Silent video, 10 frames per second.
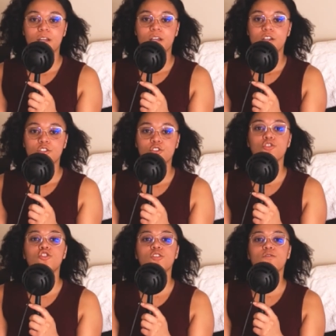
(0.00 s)
So
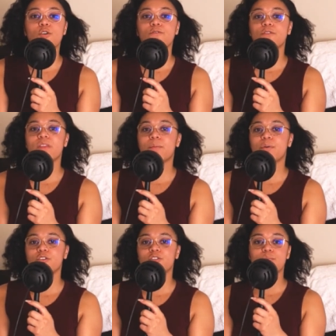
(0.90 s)
you just voted for that
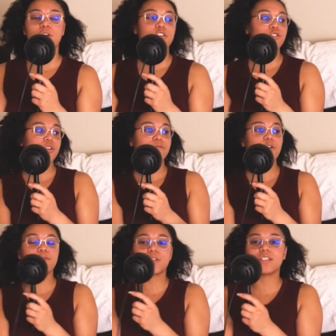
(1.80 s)
person, but you didn't
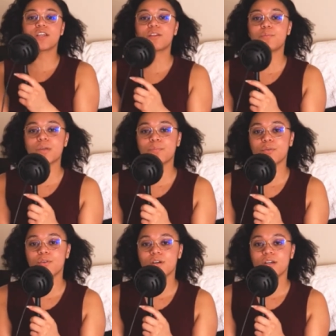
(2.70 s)
vote for these other
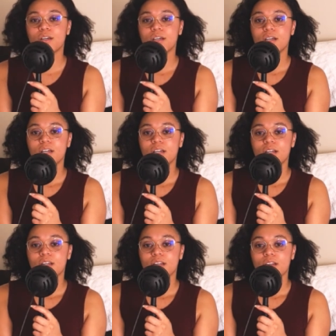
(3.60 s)
people.
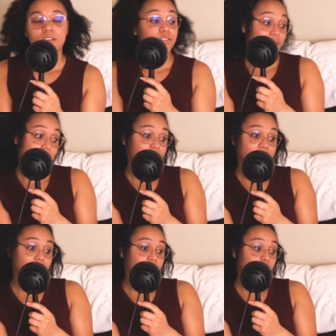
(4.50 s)

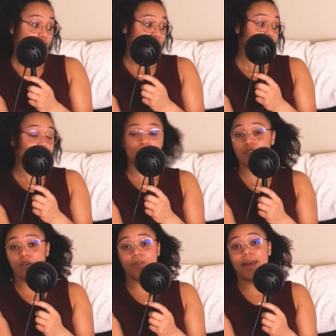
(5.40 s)
Obviously, they're corrupt,
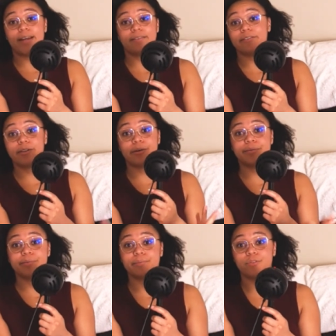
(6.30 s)
so that, you know,
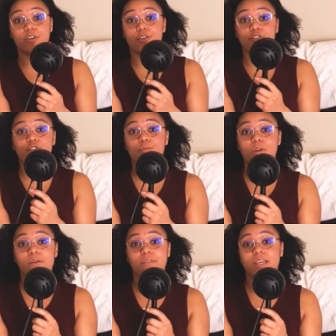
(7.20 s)
they're going to do
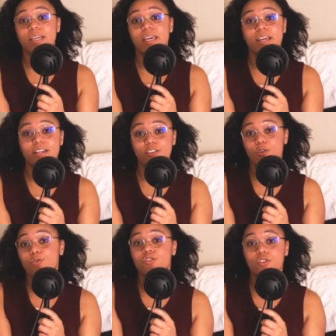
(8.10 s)
whatever they can in
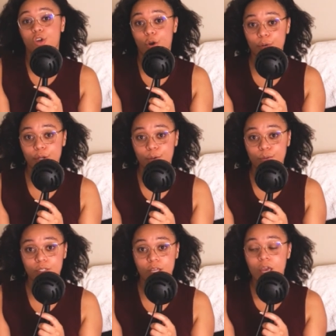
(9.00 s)
those
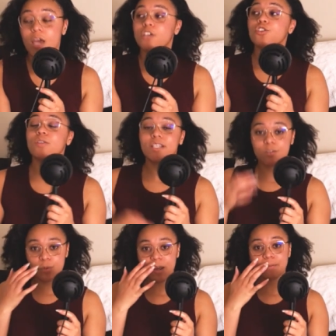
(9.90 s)
scenarios. So
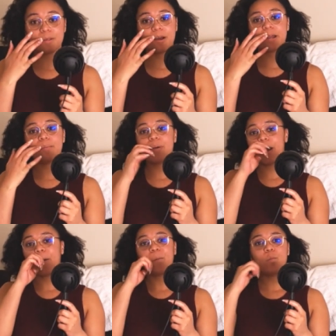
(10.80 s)
that's why I'm talking
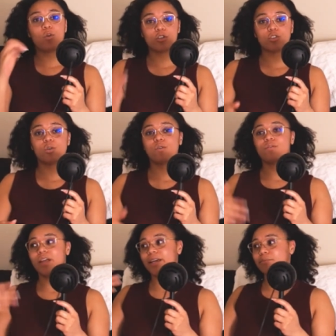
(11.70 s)
about more so of
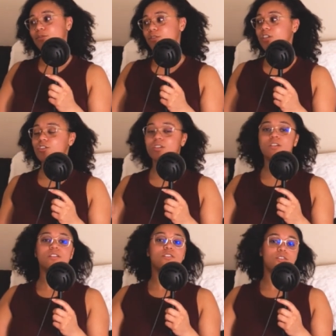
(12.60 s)
like
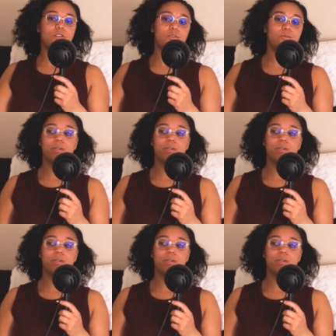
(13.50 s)
musicians, you know,